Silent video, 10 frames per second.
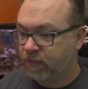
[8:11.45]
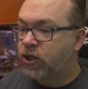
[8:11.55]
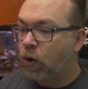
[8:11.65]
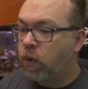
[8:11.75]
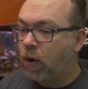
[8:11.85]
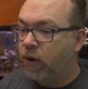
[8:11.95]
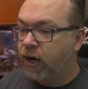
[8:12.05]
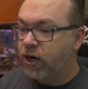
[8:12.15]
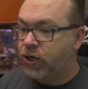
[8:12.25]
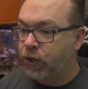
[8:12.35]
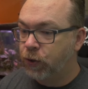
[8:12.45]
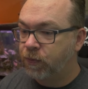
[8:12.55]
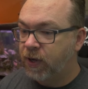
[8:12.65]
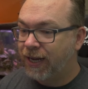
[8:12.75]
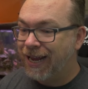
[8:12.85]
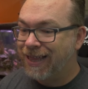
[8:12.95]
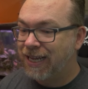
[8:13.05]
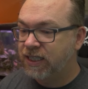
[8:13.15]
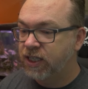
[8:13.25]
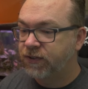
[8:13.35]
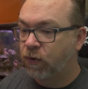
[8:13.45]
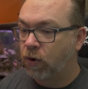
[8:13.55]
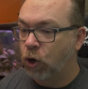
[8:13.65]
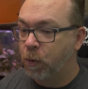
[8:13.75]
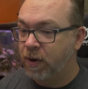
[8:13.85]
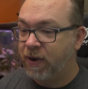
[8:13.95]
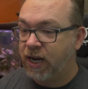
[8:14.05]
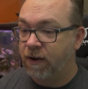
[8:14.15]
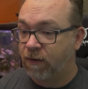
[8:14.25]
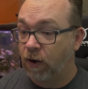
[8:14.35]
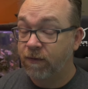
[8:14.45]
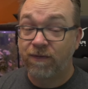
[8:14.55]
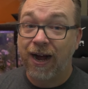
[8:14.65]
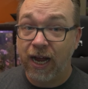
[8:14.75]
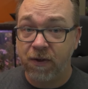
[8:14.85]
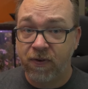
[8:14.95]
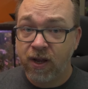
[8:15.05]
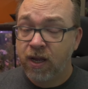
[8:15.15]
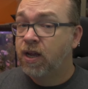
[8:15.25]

So what we're going to do, again, this is for Open Media Vault 5.